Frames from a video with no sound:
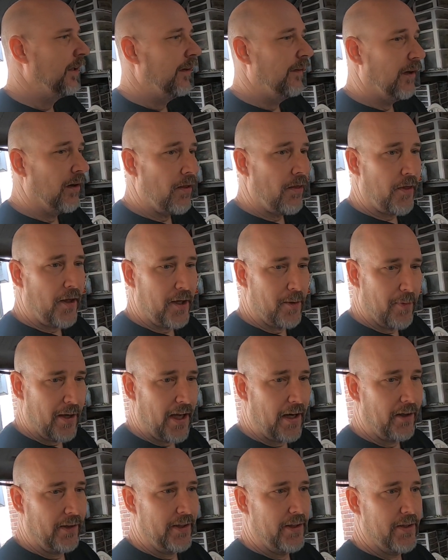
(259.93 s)
The other thing
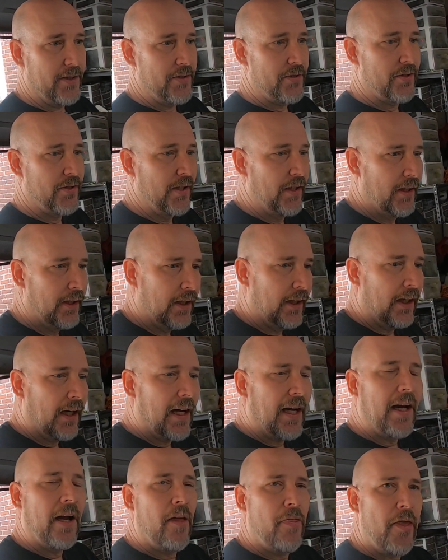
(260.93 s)
about it is,
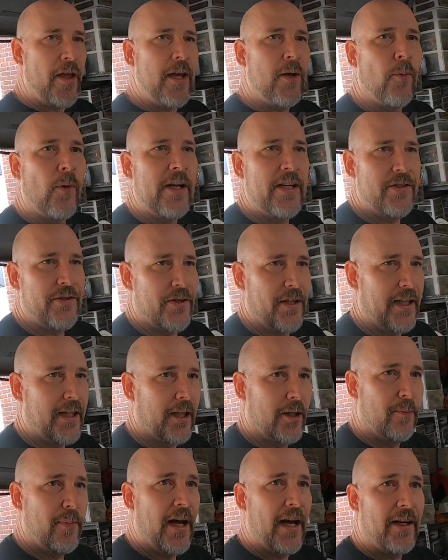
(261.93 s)
I think what he's
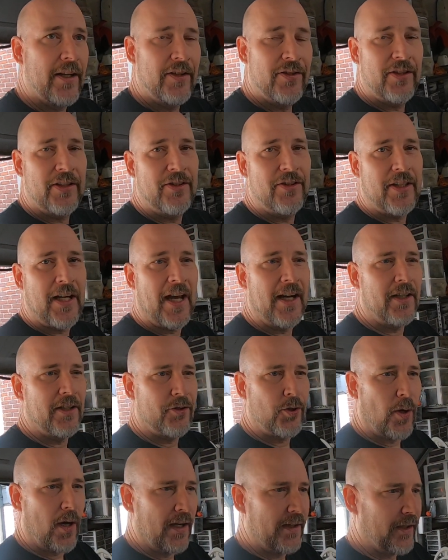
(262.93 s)
thinking about is he's kind
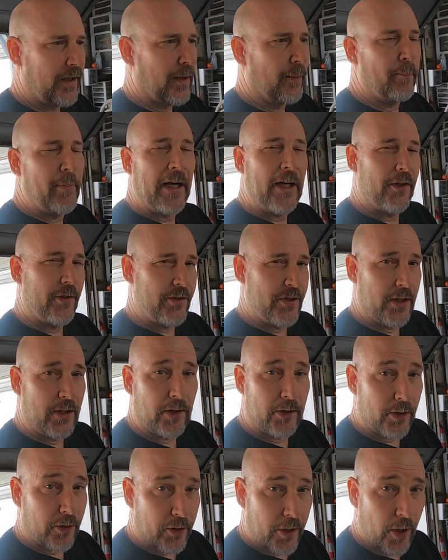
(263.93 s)
of trying to compare it to
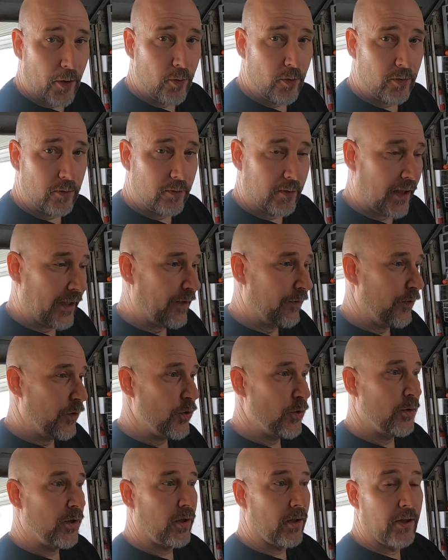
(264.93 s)
clear coat. Like if you
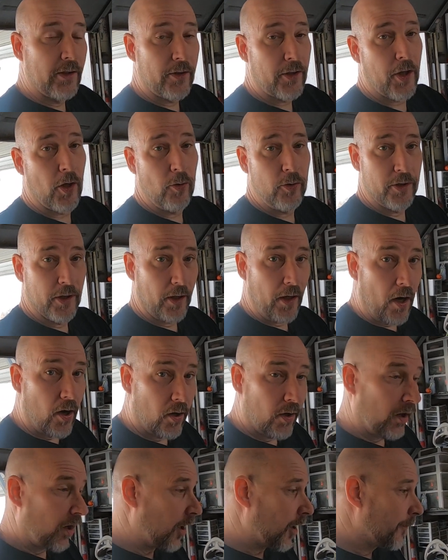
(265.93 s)
use clear coat in a
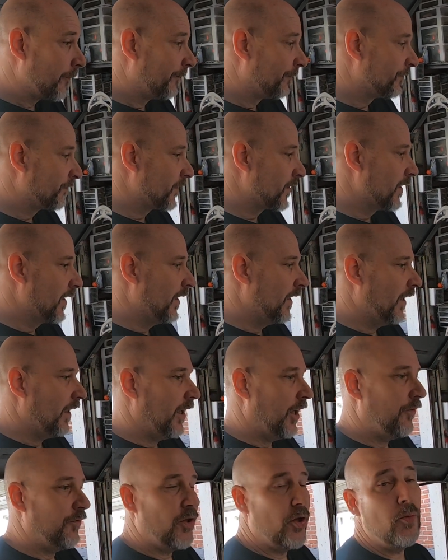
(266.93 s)
car,
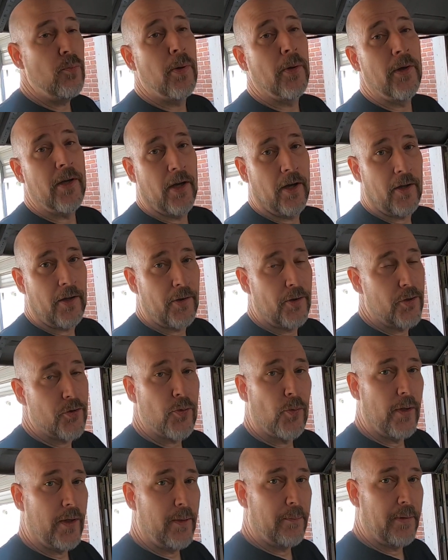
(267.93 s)
if you put
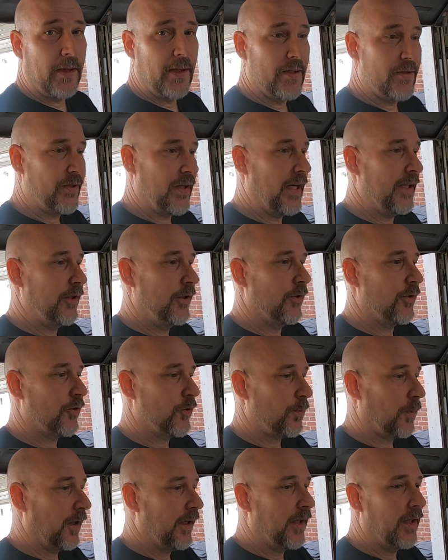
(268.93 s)
120 psi to your
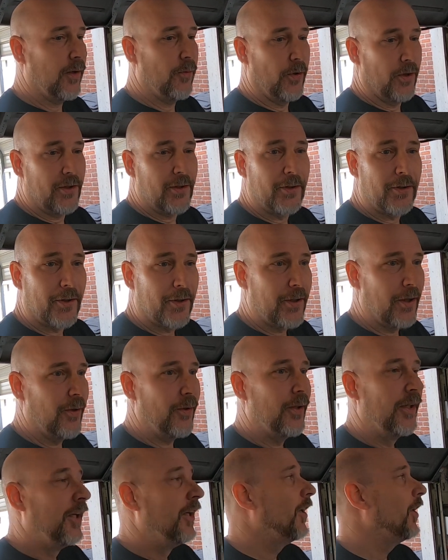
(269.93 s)
spray gun with clear
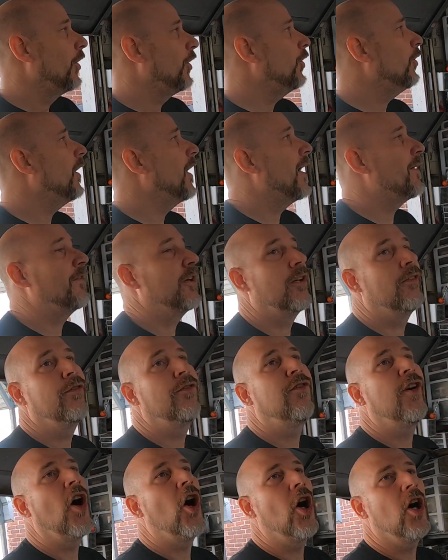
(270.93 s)
coat, you'd have a
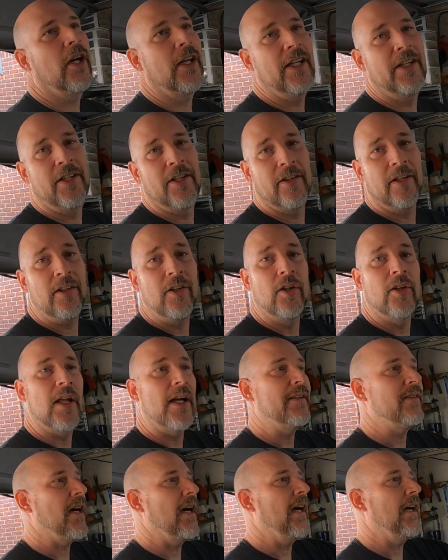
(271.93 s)
fog in here. It'd look
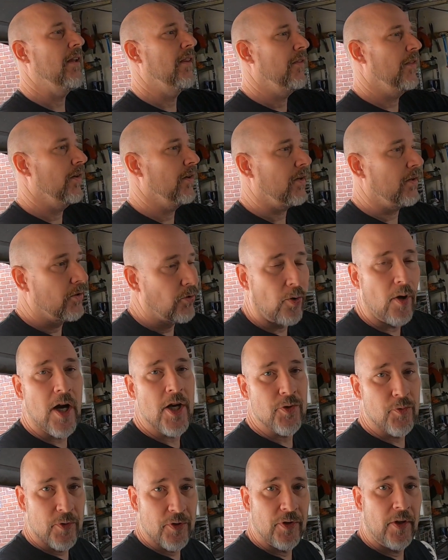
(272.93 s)
like the
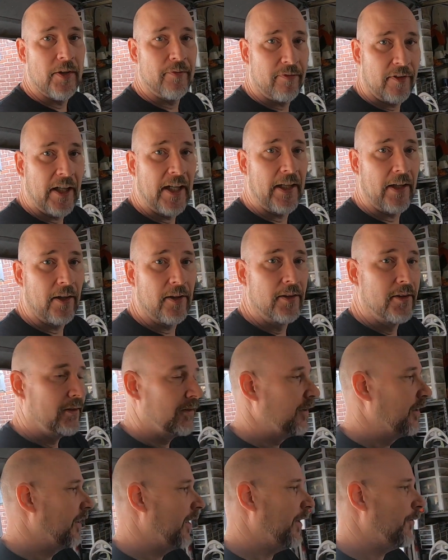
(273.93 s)
garage was on fire.
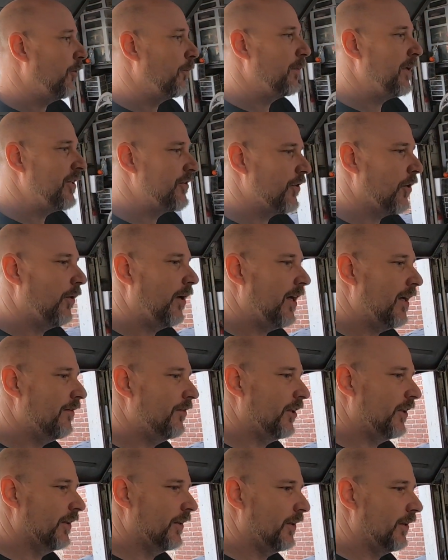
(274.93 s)
It would be so
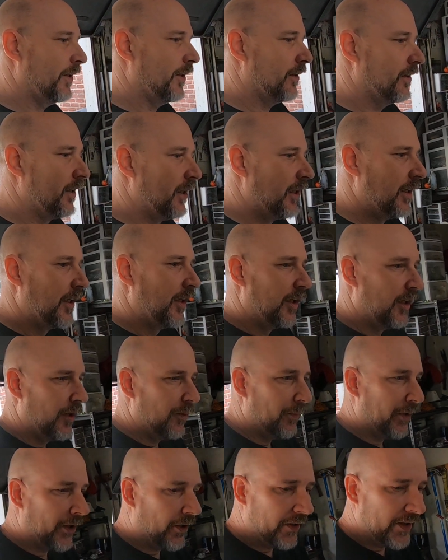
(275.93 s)
heavy in here.
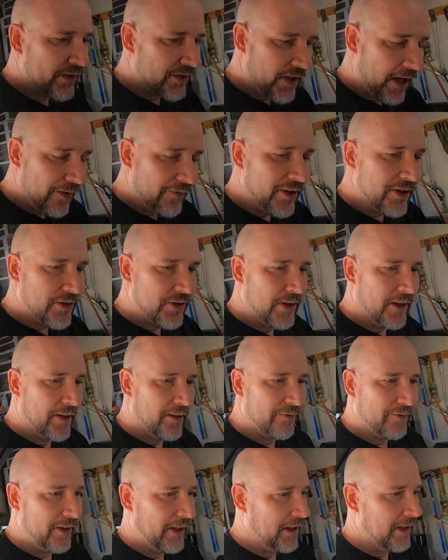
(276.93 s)
But on this heavy
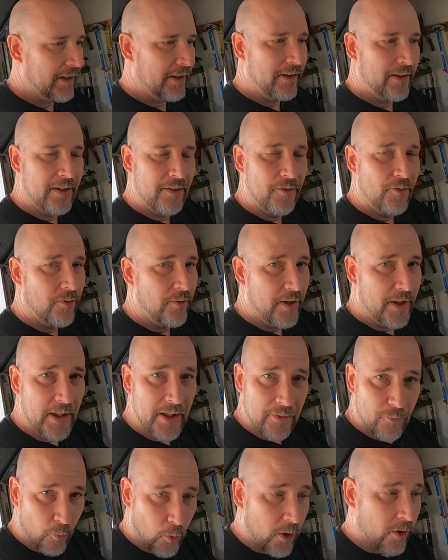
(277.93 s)
stuff,
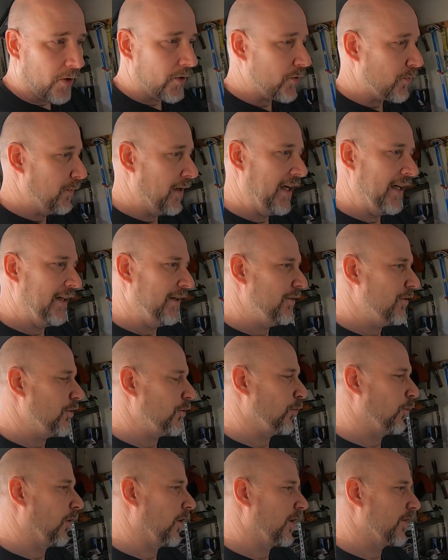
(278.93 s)
it works, man. It
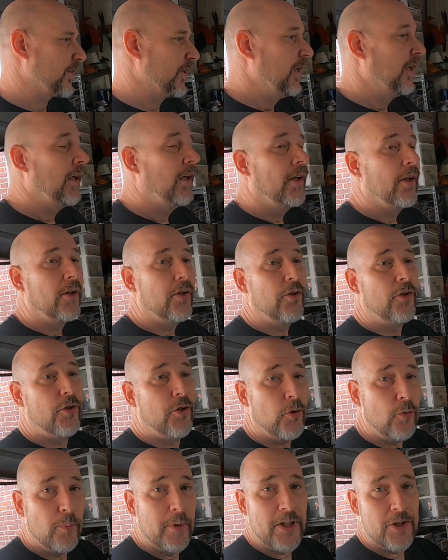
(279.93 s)
just works.
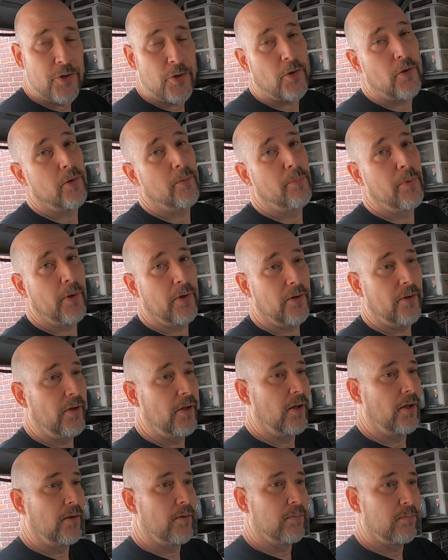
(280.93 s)
Do be sure and put a
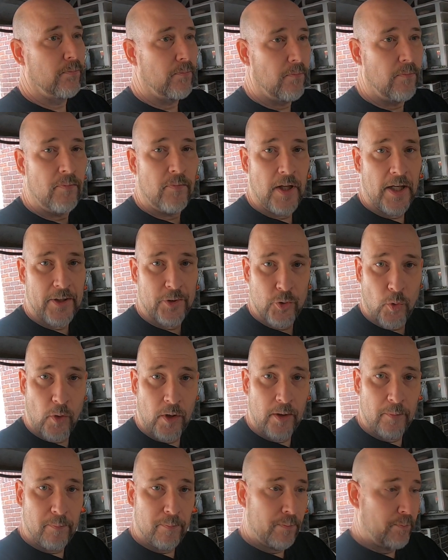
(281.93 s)
little, like a
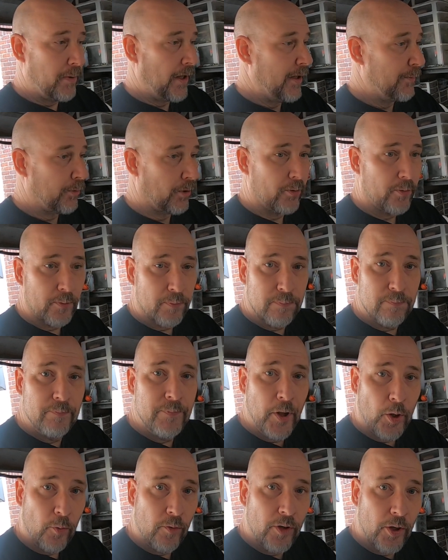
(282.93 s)
toilet paper,
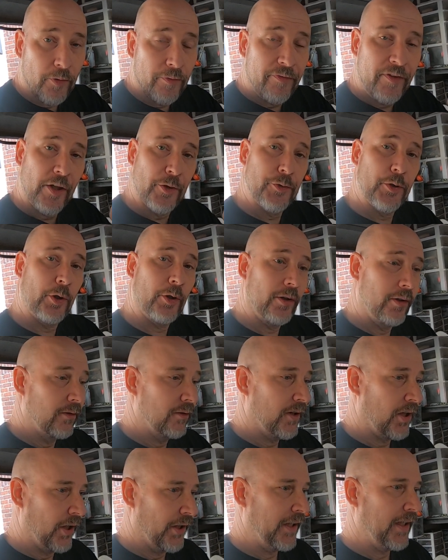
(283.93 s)
little filter
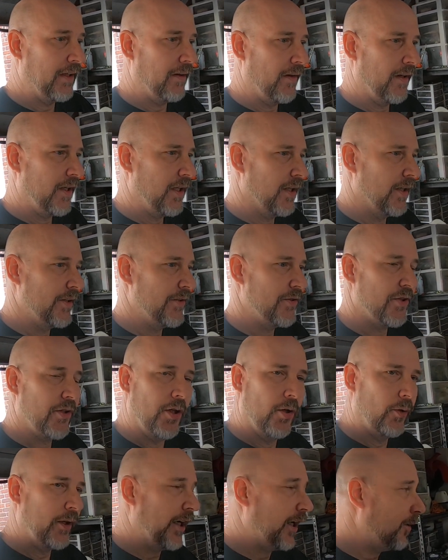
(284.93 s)
on the end of the gun so
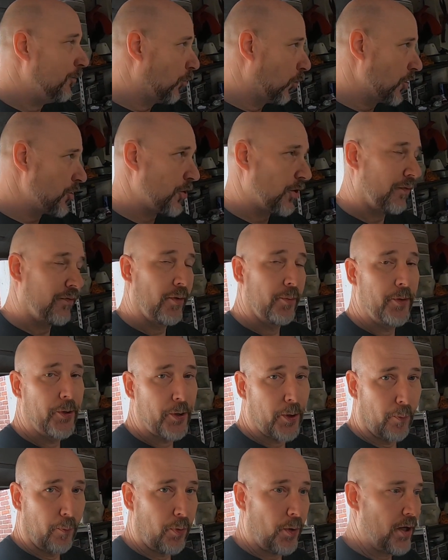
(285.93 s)
you don't get any moisture from
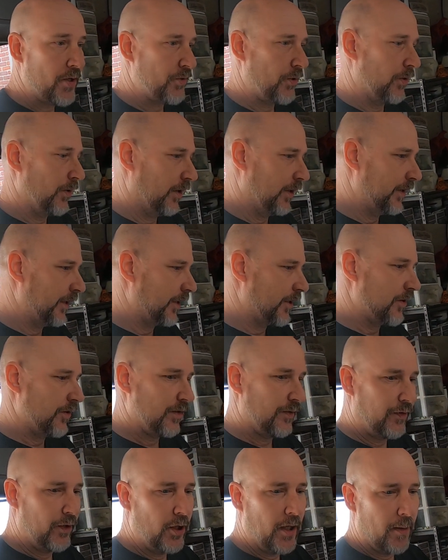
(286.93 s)
your compressor on there,
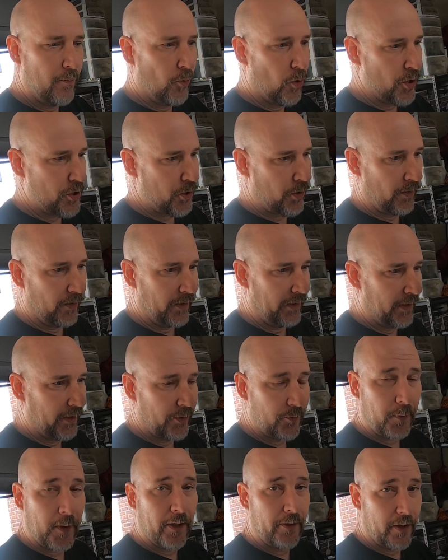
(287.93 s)
because if you got moisture in there,
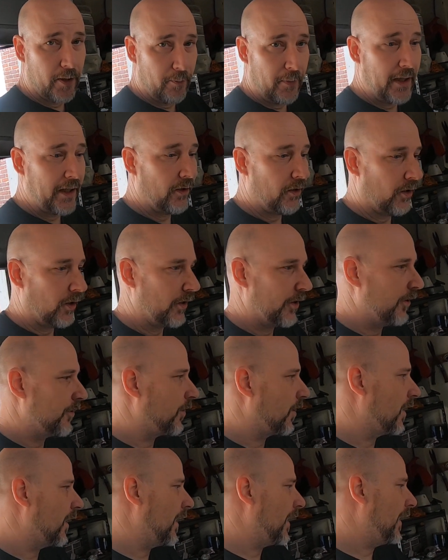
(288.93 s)
it's probably going to make it hard to
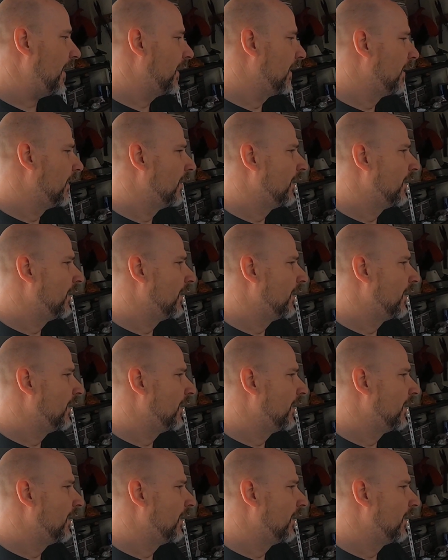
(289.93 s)
dry.